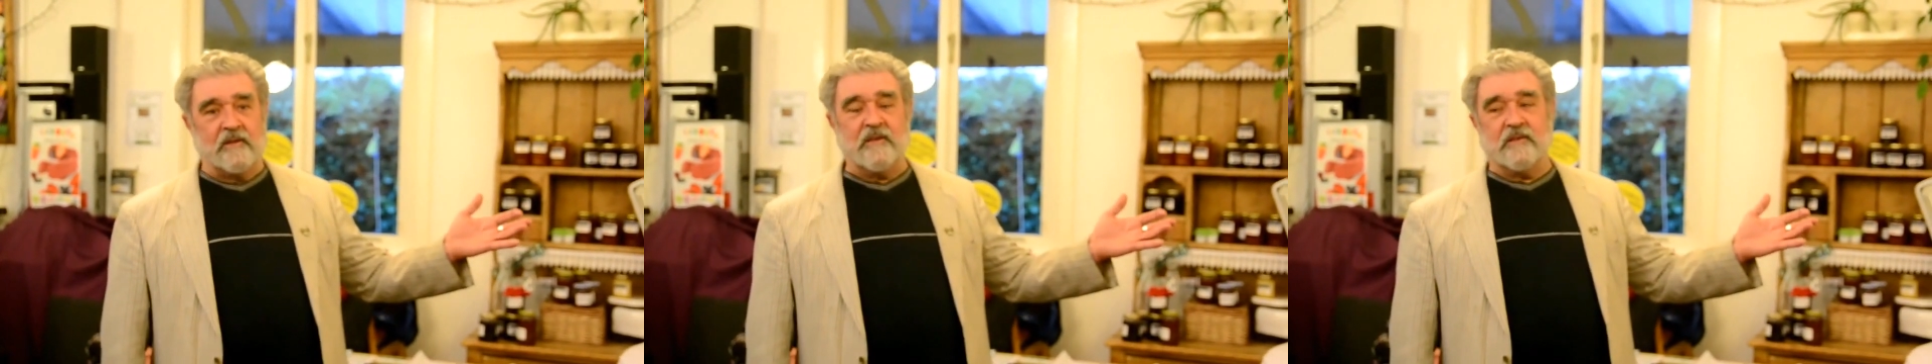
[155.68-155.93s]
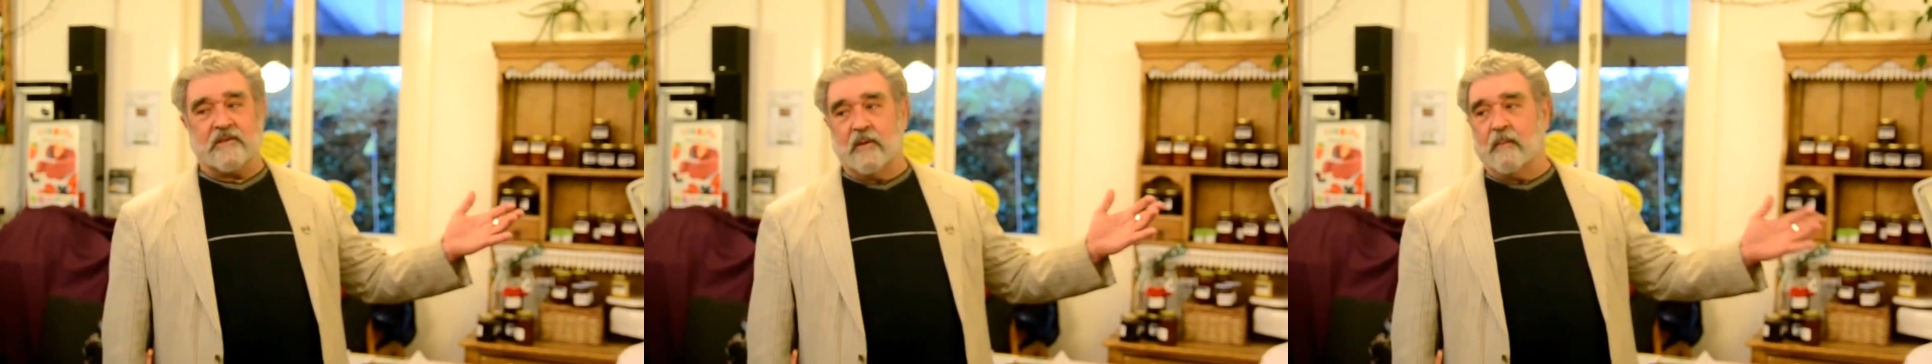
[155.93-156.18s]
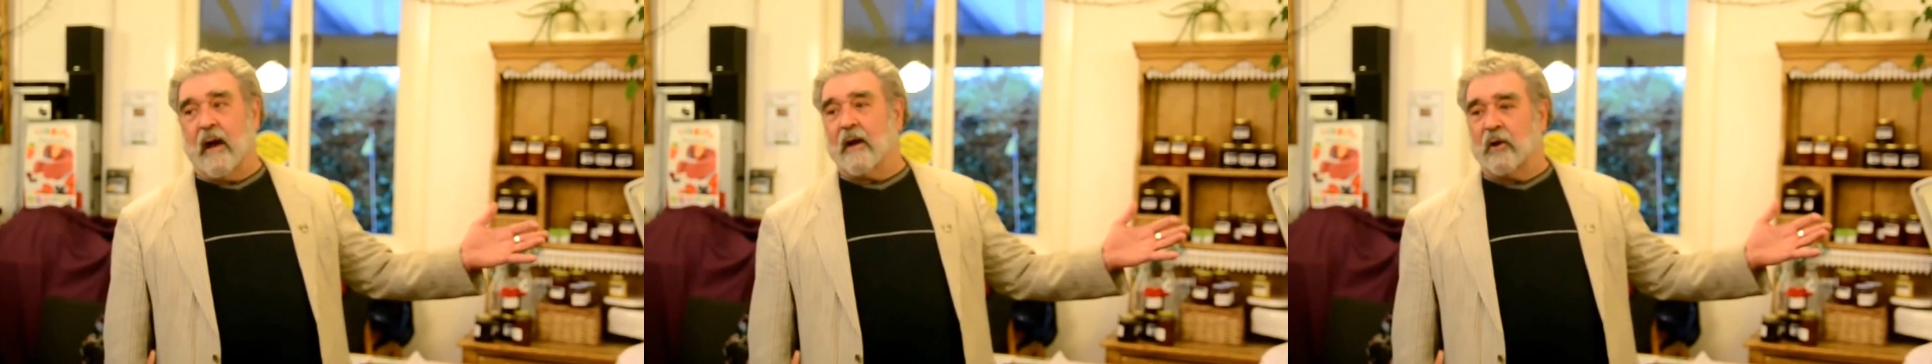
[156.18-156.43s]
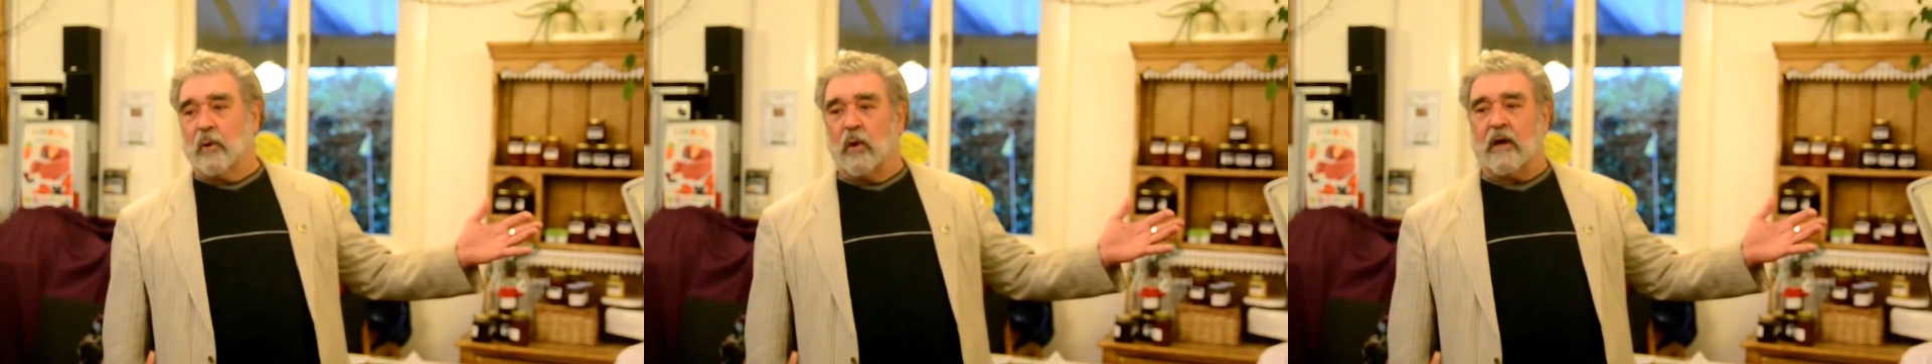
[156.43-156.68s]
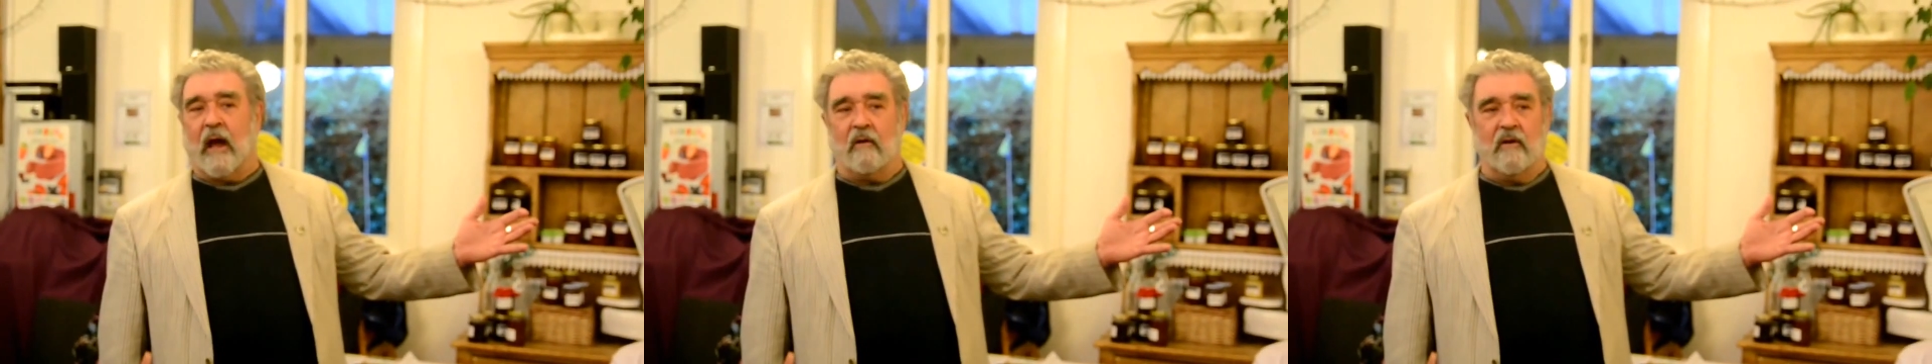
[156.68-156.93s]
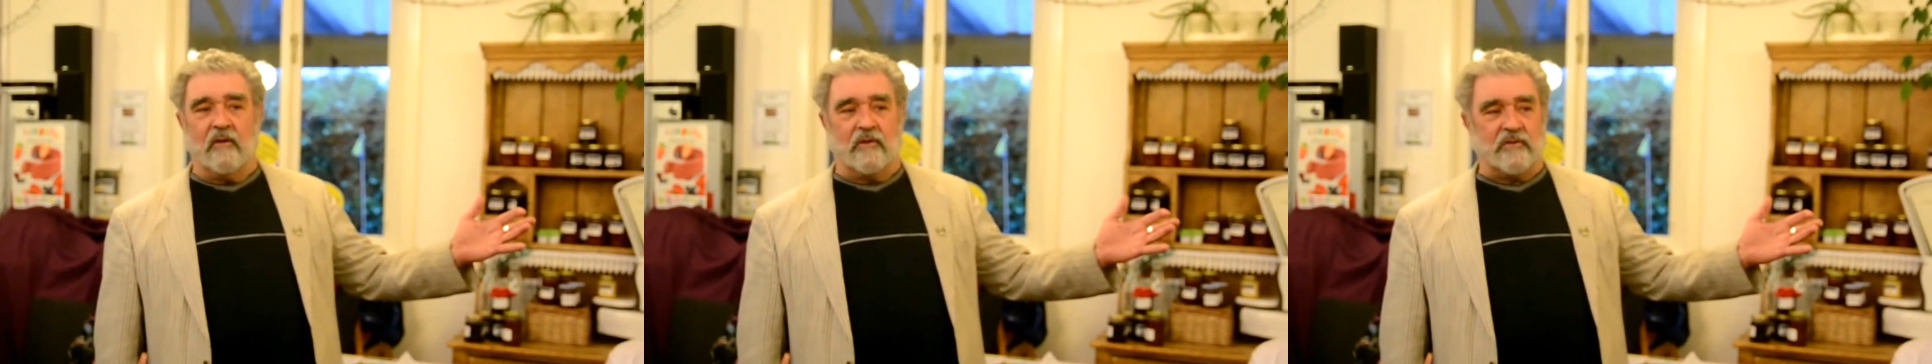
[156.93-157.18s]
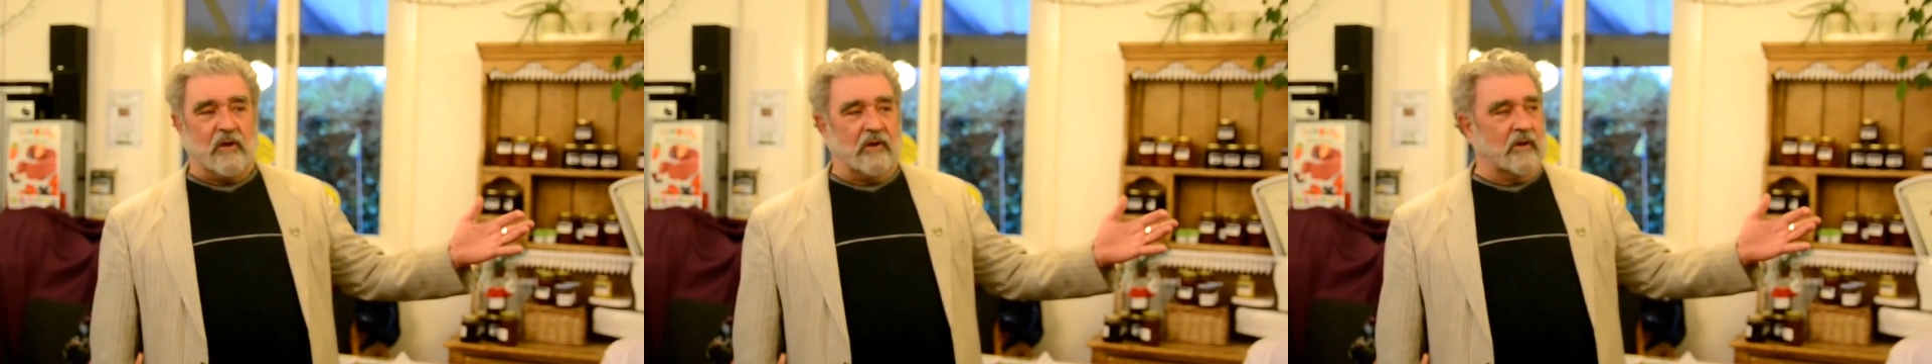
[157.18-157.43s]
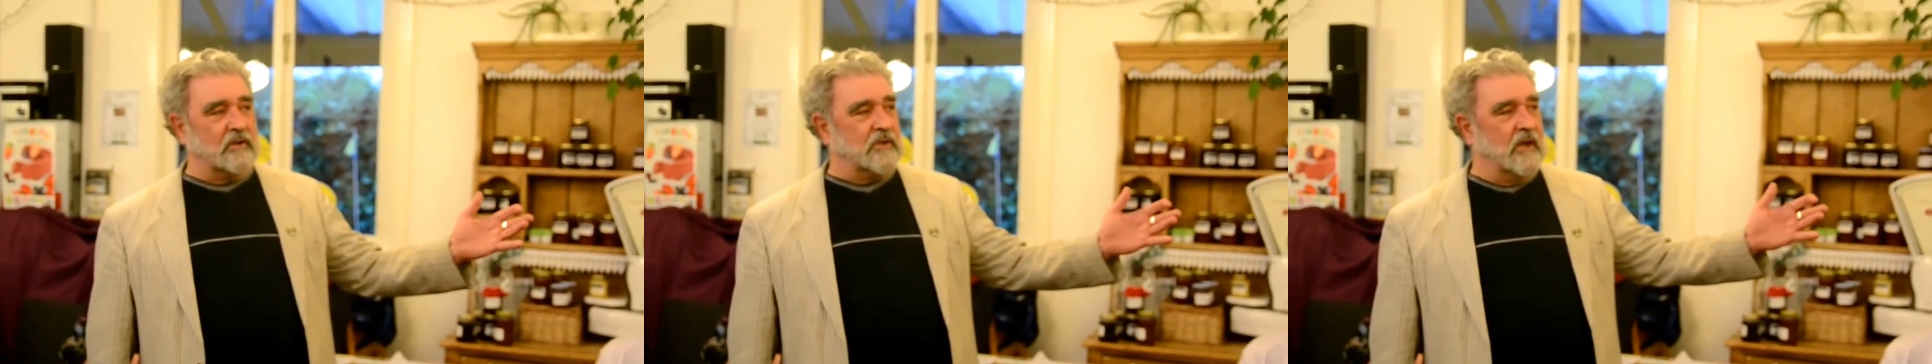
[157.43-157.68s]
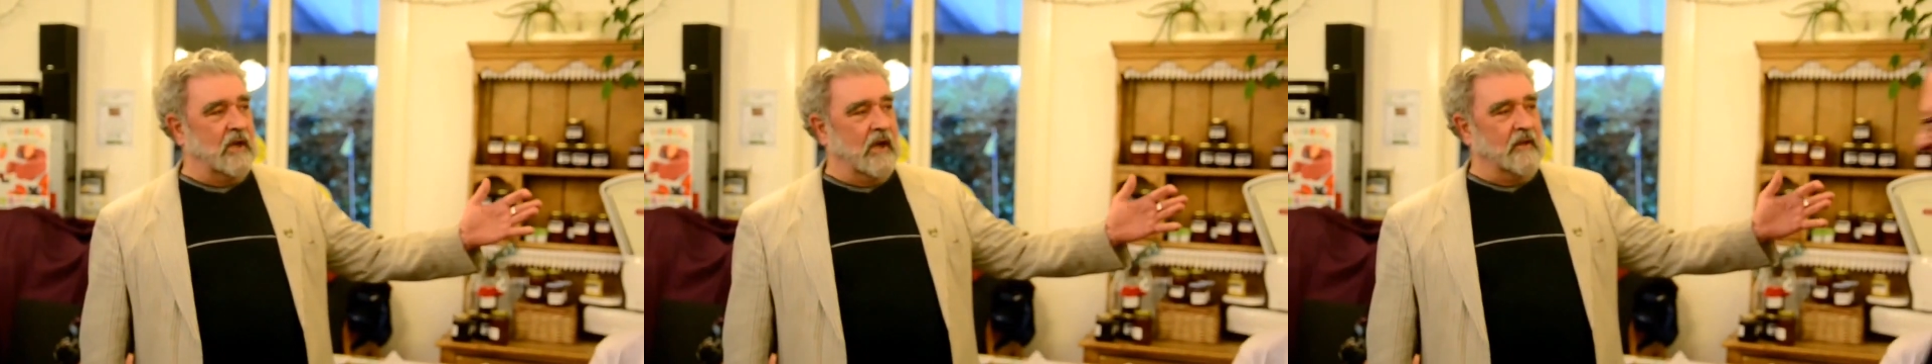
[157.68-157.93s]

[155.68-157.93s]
this is the man who will carry the torch